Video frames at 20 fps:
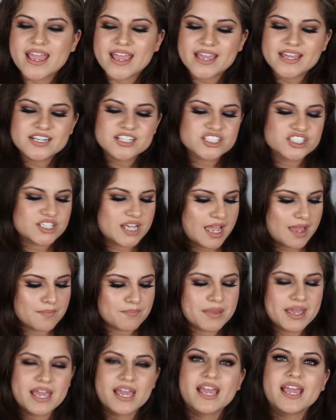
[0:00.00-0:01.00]
in
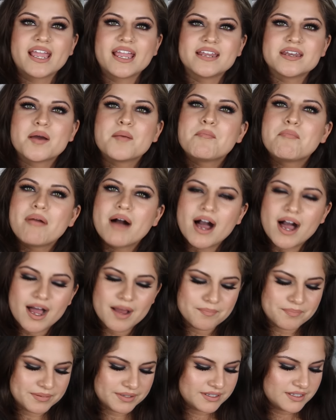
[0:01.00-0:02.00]
Champagne
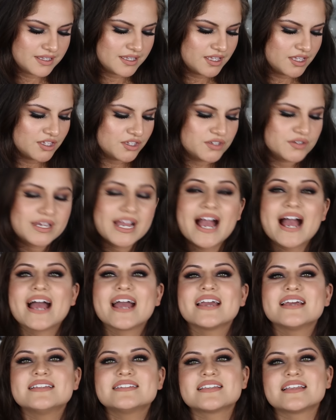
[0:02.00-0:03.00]
Pop. You
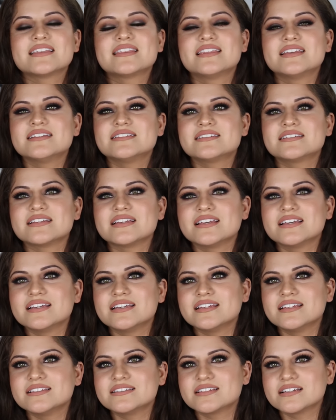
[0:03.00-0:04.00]
guys, this
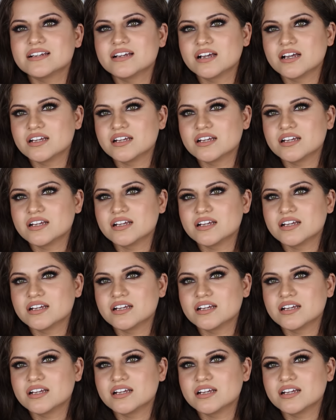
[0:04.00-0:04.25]
is